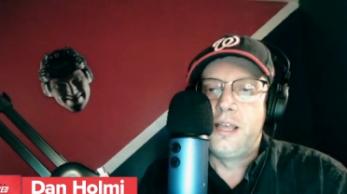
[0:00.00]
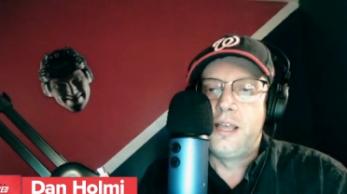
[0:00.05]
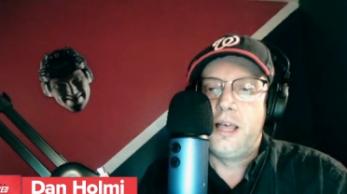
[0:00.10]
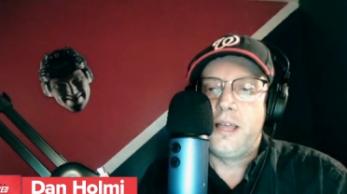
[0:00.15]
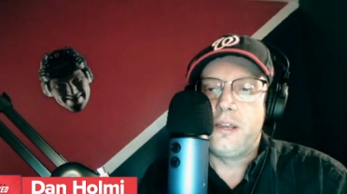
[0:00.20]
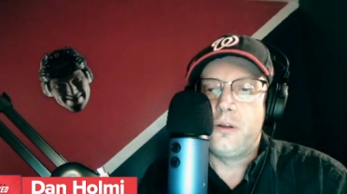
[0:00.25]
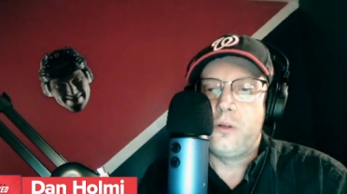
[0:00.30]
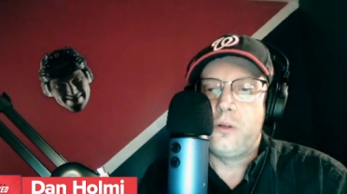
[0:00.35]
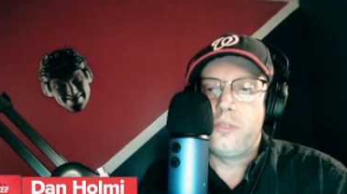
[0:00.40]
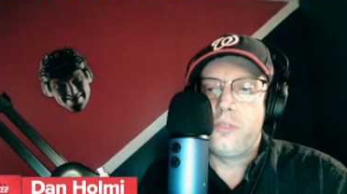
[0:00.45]

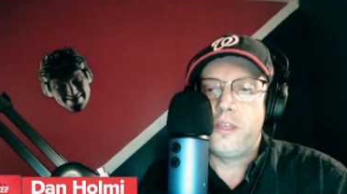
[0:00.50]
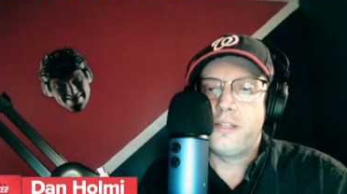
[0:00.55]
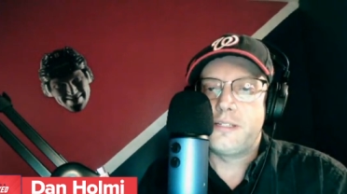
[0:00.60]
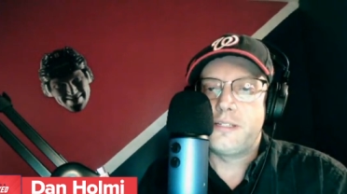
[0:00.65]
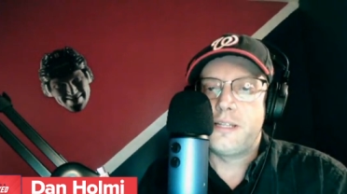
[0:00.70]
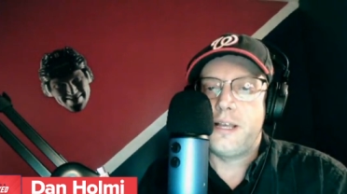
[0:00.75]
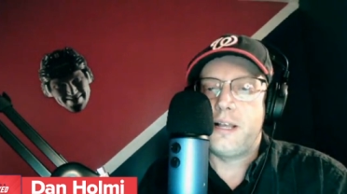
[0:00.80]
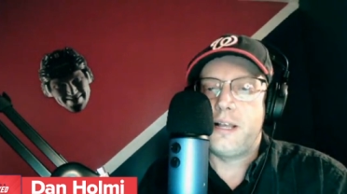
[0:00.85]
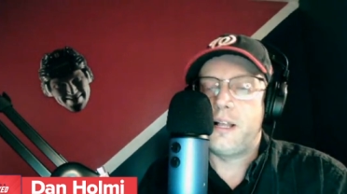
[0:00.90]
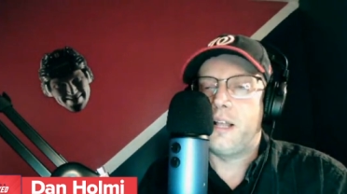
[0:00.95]
I know
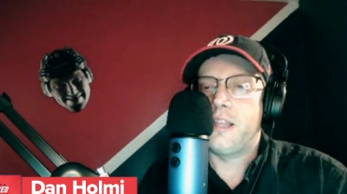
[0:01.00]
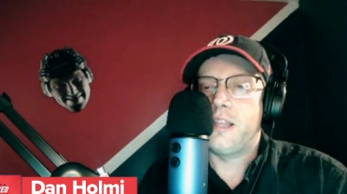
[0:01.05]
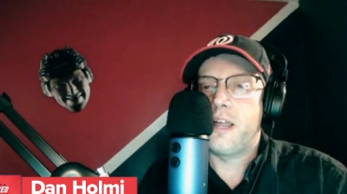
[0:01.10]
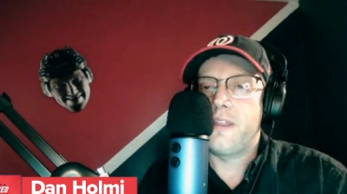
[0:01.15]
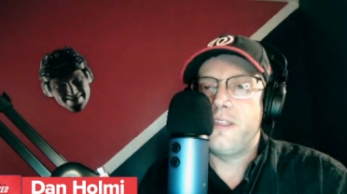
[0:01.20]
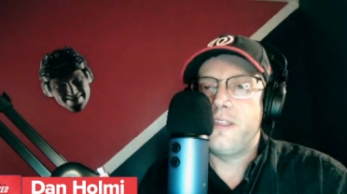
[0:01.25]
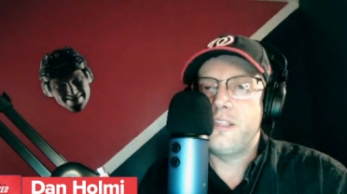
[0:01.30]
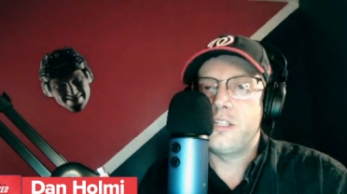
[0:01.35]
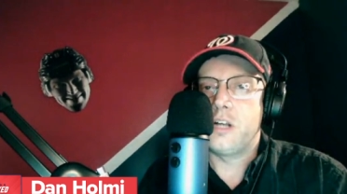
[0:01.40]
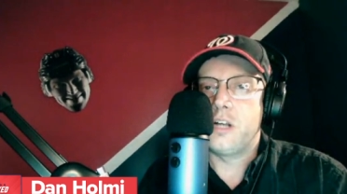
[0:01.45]
that a lot
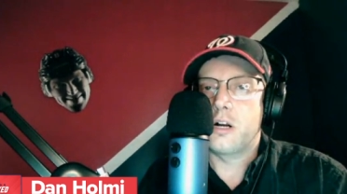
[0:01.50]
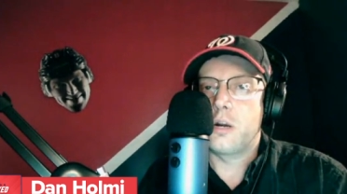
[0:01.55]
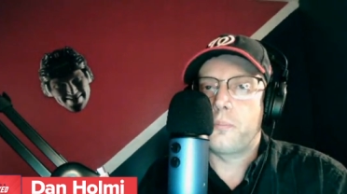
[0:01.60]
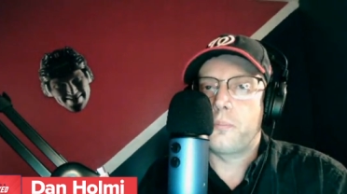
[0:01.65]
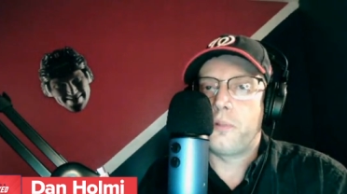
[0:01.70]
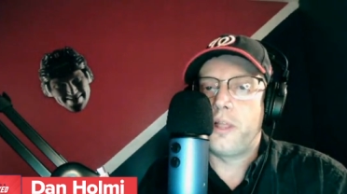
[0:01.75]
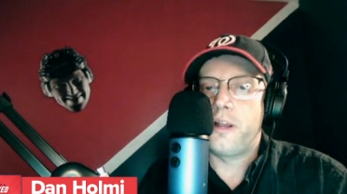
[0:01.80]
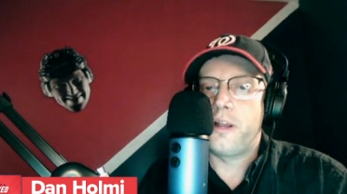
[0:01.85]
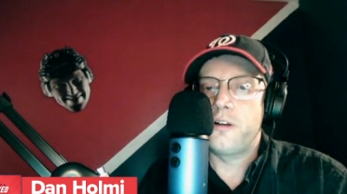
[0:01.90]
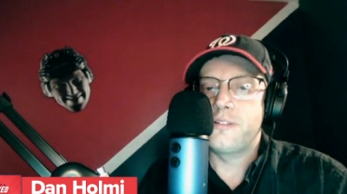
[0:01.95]
of these younger
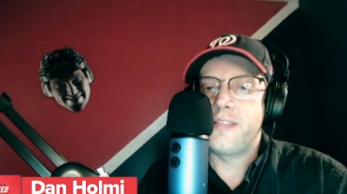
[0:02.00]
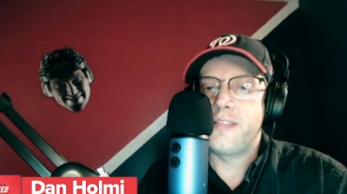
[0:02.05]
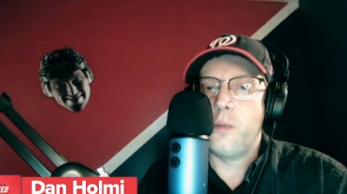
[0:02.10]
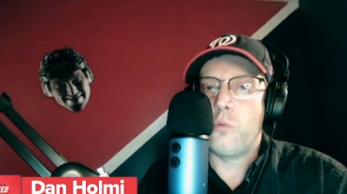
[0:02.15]
players,